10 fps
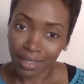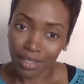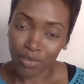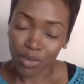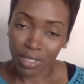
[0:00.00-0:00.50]

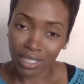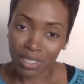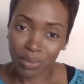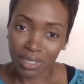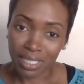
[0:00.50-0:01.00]
if you
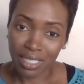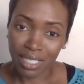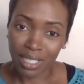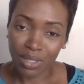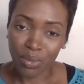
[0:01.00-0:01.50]
guys want to
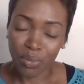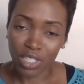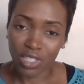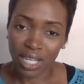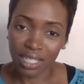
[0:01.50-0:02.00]
see
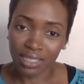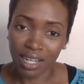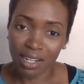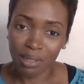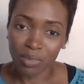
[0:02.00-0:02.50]
which
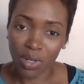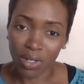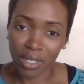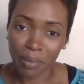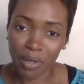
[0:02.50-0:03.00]
attar I'm
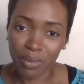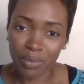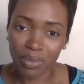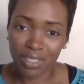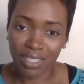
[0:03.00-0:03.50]
talking about,
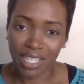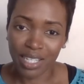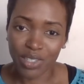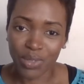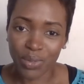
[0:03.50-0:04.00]

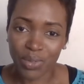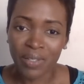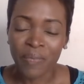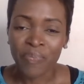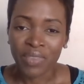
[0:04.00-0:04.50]
stay
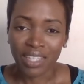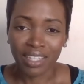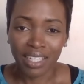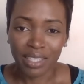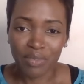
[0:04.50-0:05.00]
tuned.
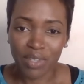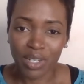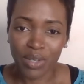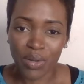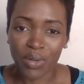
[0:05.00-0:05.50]
Like the
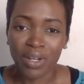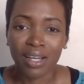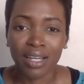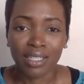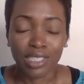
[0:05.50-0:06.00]
video,
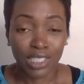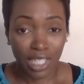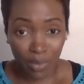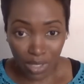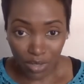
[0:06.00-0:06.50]

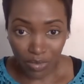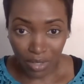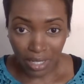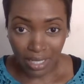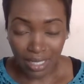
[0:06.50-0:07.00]
share it your
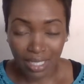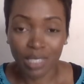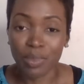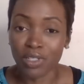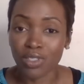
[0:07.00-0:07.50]
friends,
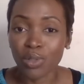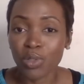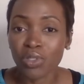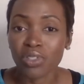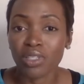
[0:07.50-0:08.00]
especially
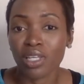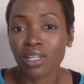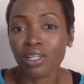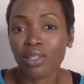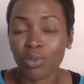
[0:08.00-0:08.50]
those
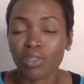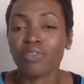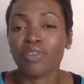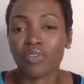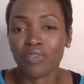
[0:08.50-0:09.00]
that those
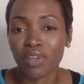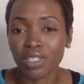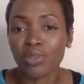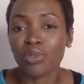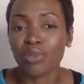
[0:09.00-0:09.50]
of your
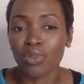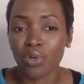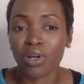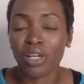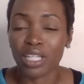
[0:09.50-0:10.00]
friends who you
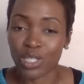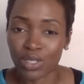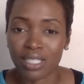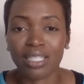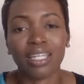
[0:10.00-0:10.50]
know are
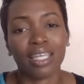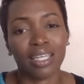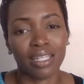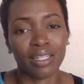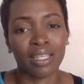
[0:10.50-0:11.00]
interested
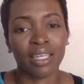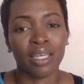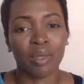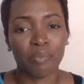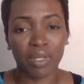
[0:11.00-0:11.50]
in
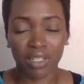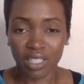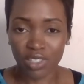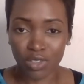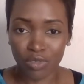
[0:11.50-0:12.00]
Middle
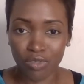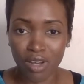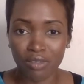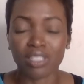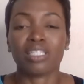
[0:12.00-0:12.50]
Eastern
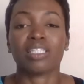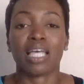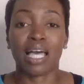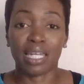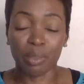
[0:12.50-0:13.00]
fragrances
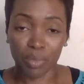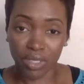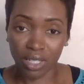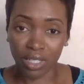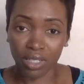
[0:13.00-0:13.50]
and in
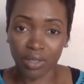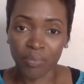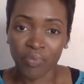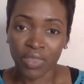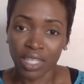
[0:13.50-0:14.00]
particular
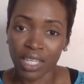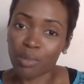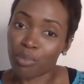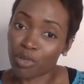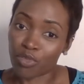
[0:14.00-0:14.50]

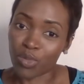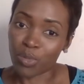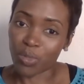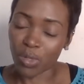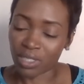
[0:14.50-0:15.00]
in
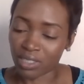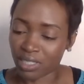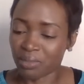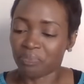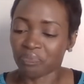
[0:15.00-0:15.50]
perfume oils.